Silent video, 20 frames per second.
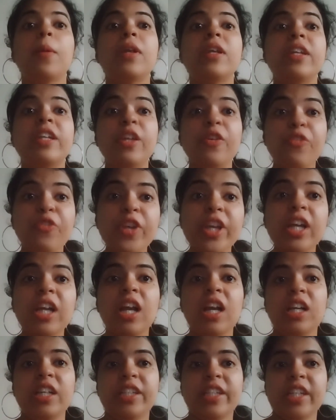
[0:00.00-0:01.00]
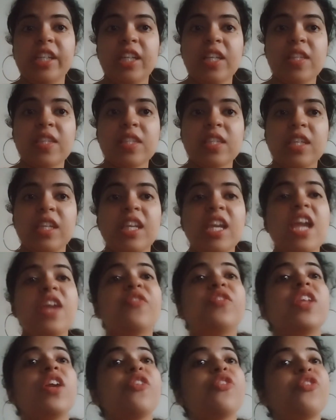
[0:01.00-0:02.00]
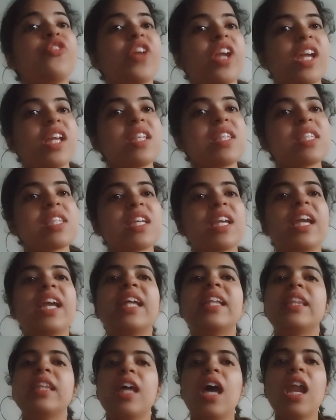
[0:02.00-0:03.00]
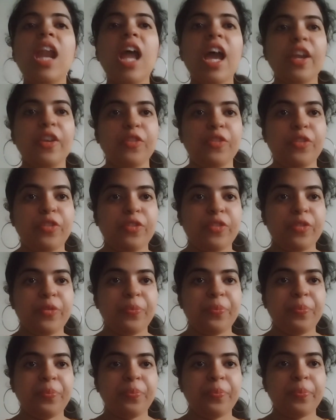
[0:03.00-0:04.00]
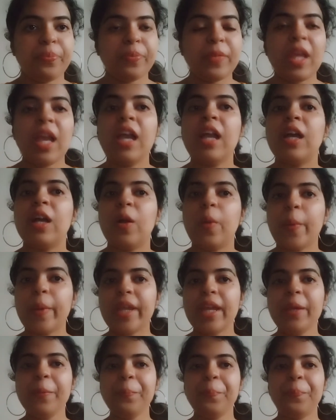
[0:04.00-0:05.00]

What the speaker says: difficulties if they face in their life. Okay?